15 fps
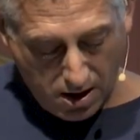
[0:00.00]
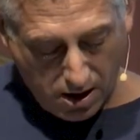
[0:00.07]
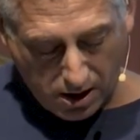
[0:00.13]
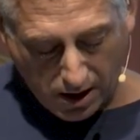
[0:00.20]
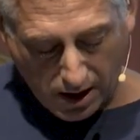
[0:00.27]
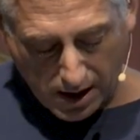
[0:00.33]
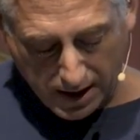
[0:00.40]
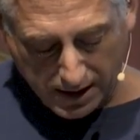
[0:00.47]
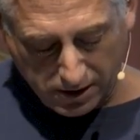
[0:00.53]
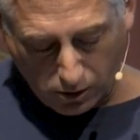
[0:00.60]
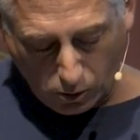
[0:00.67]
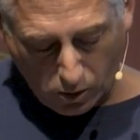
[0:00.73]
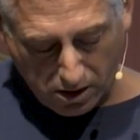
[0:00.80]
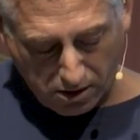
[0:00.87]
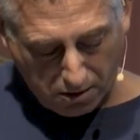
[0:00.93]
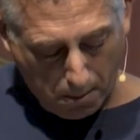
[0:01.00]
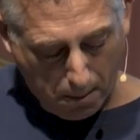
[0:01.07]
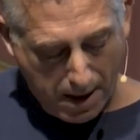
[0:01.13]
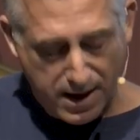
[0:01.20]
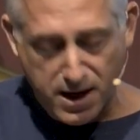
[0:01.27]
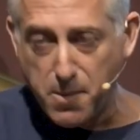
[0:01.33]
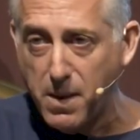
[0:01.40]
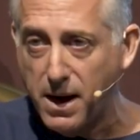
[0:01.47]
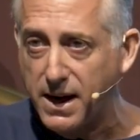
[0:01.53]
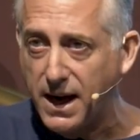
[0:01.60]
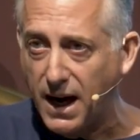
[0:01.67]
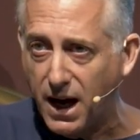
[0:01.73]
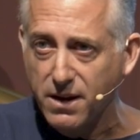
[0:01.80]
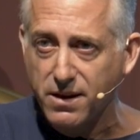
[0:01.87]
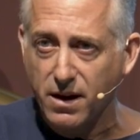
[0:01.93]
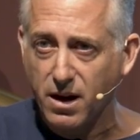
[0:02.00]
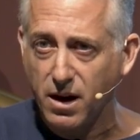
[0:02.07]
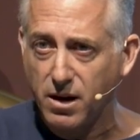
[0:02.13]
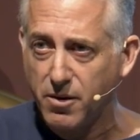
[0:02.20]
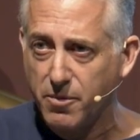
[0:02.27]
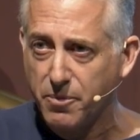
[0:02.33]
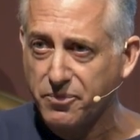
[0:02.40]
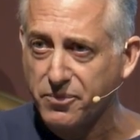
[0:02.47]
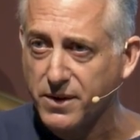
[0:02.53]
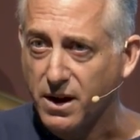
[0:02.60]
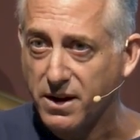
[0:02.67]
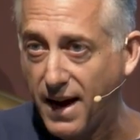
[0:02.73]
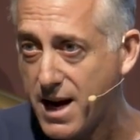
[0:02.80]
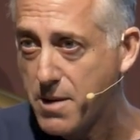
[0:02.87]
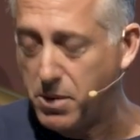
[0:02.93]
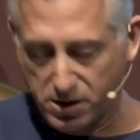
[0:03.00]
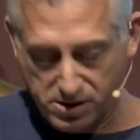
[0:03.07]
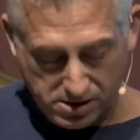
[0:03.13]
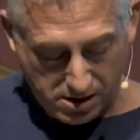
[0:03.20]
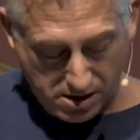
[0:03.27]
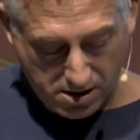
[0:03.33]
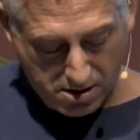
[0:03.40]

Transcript: card with many, many other neighbors.